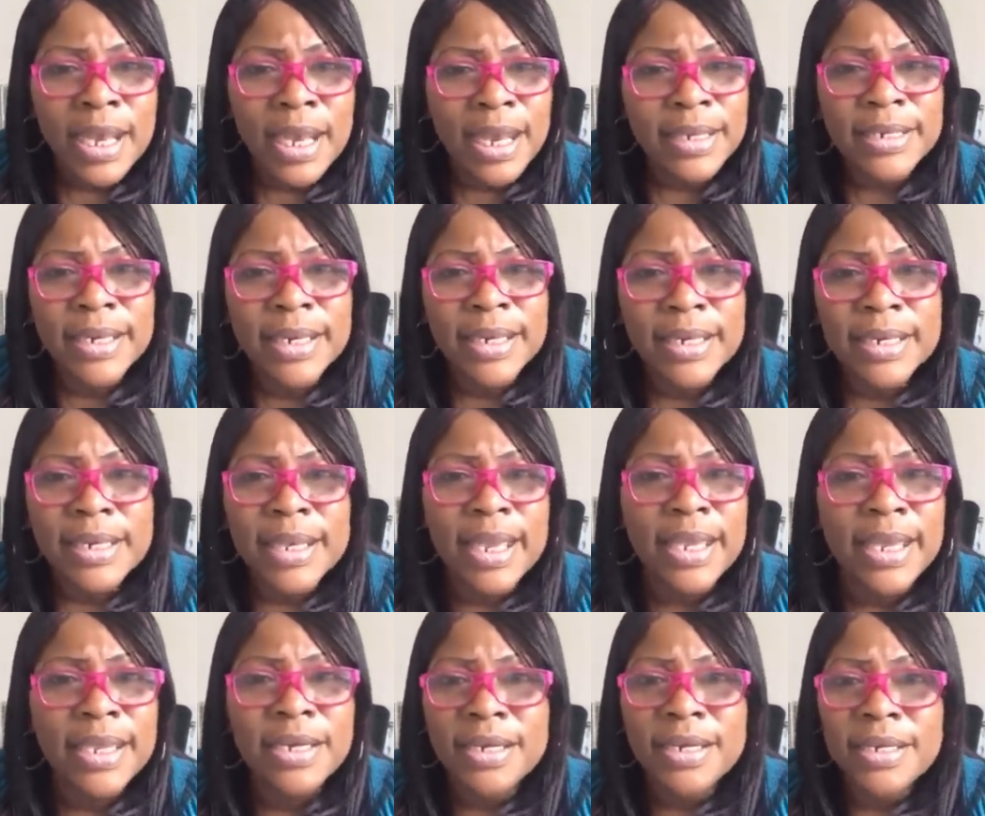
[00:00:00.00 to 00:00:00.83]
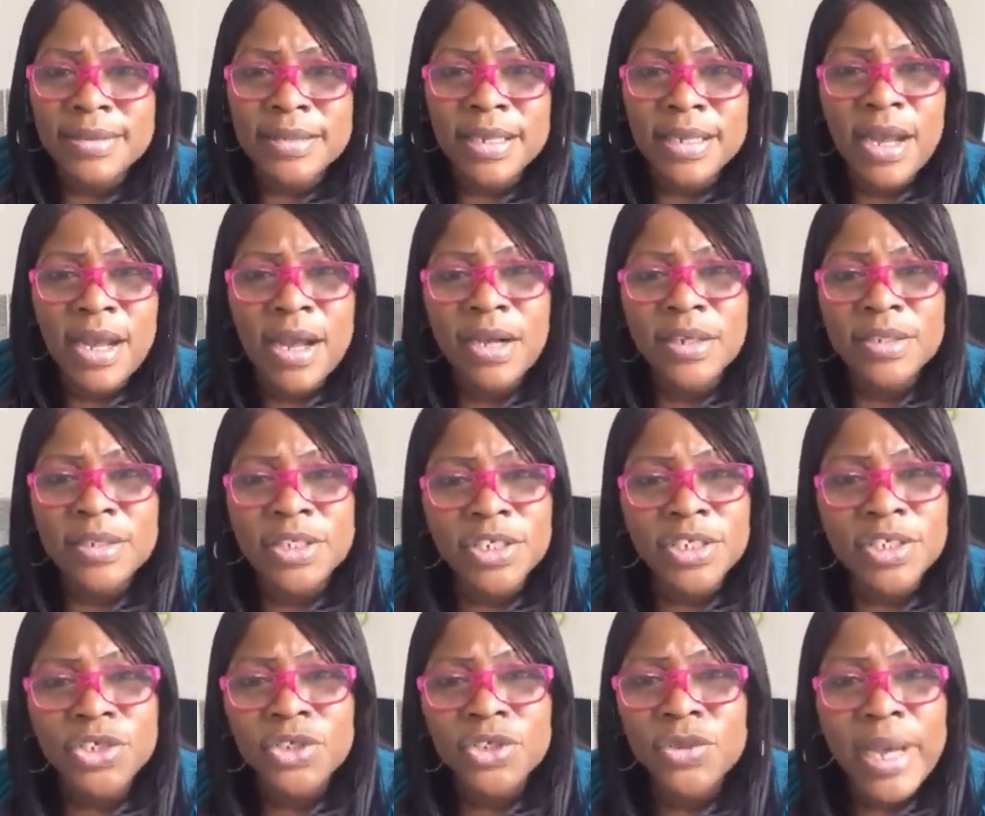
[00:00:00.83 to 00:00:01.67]
I dedicated a song
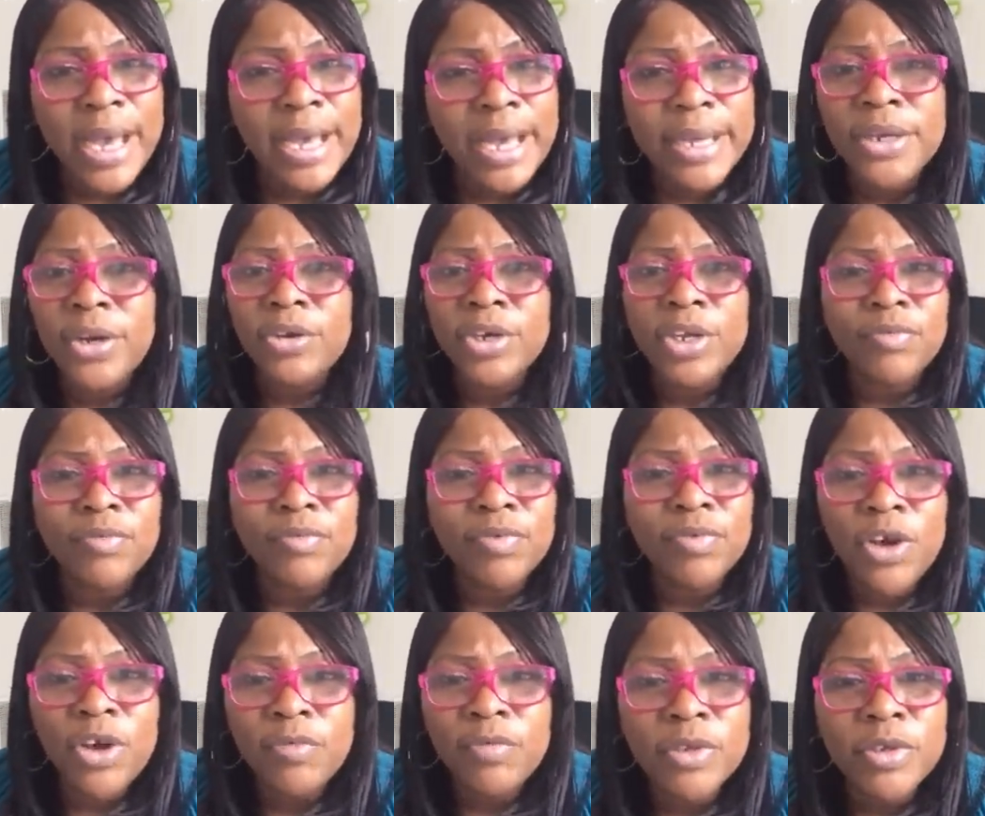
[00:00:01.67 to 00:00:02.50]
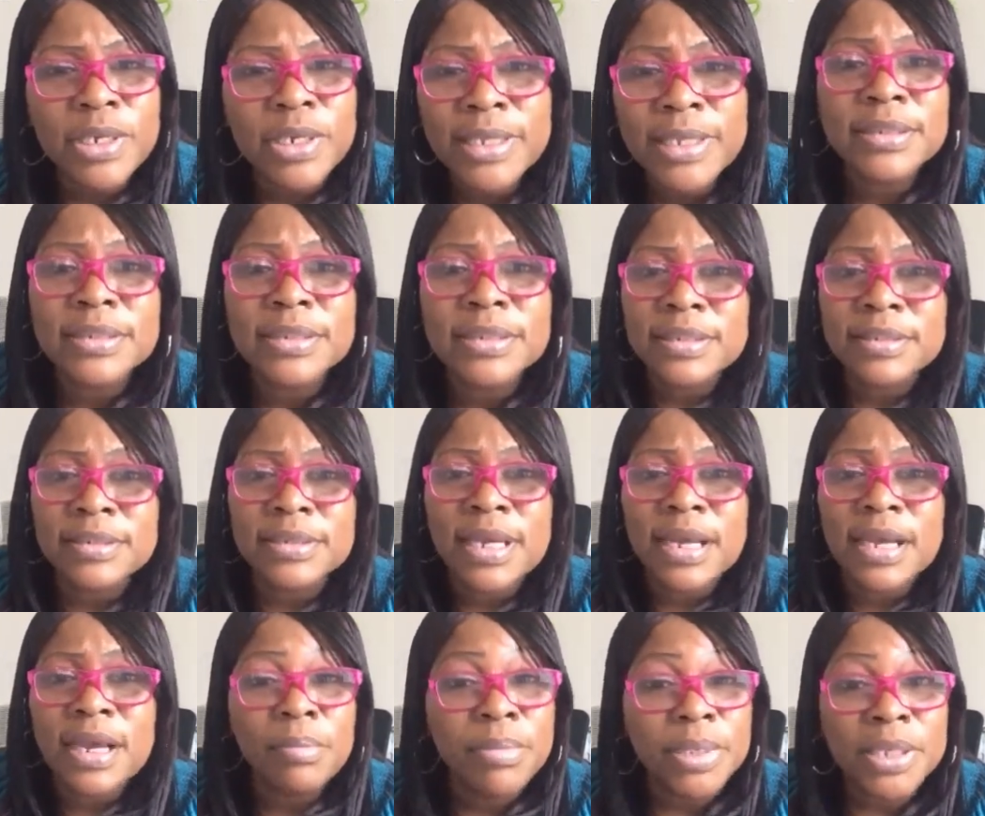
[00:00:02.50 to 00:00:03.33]
to you. I don't even know if you listen to the
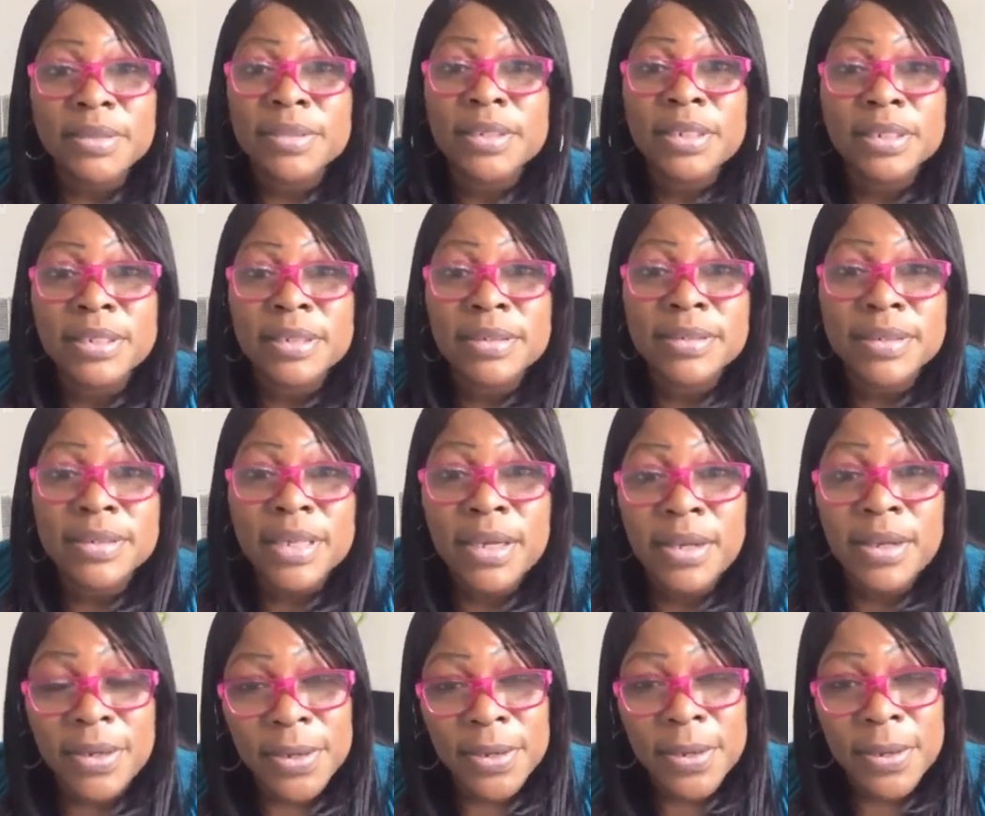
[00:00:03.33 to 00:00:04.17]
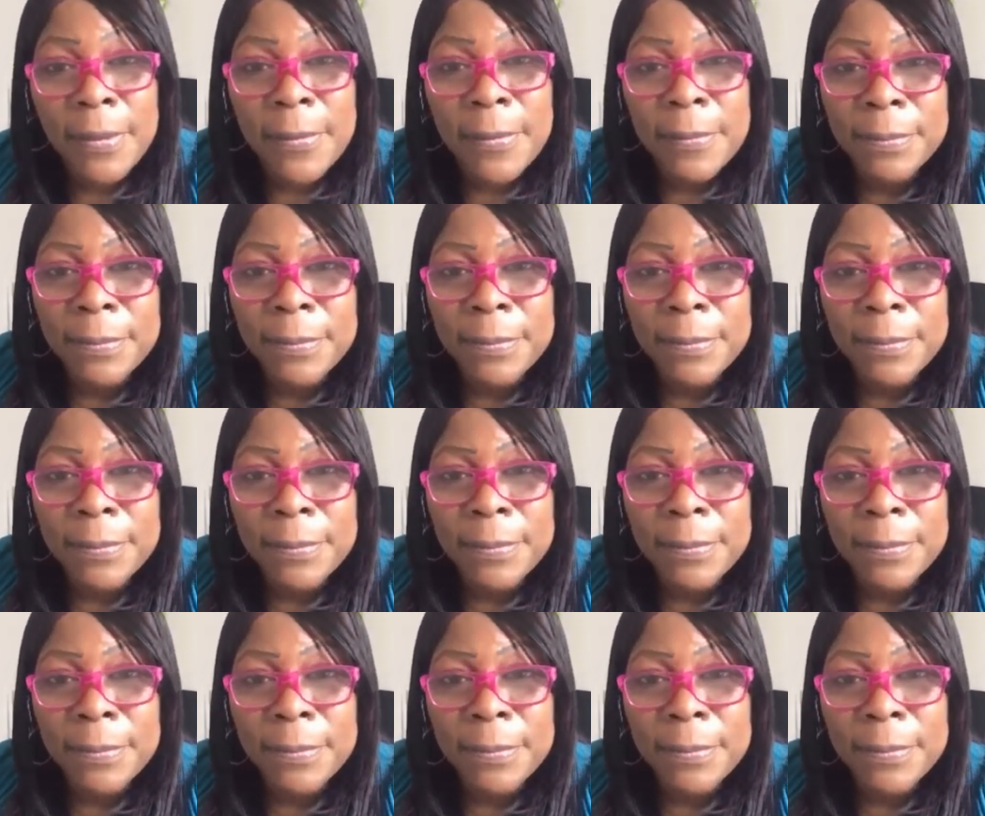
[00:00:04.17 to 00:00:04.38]
song, but it's a good song.